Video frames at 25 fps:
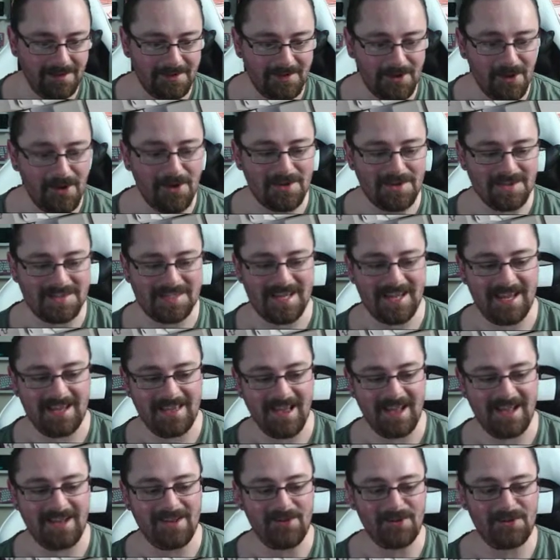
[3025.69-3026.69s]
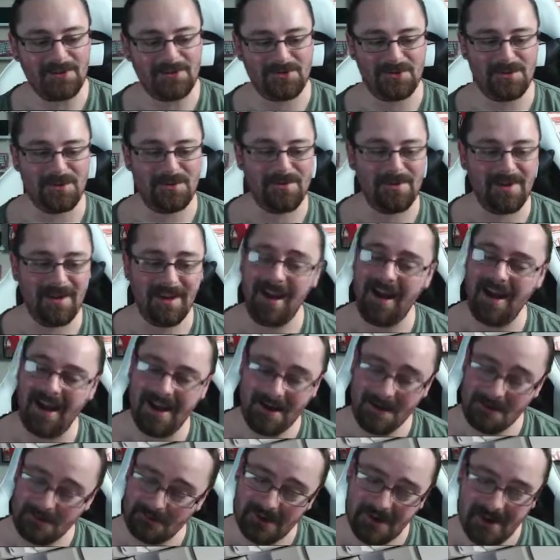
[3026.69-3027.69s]
Don't say that, not true.
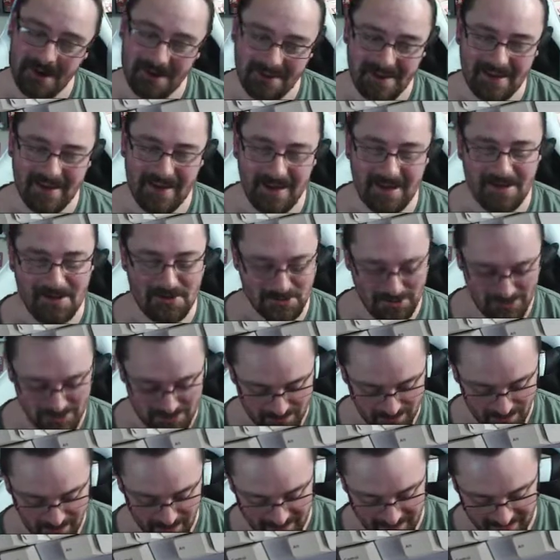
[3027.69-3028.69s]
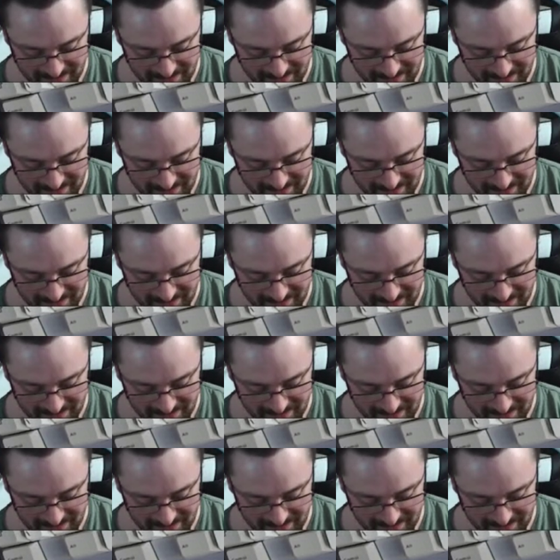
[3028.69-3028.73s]
Well, I think it is true, Double. I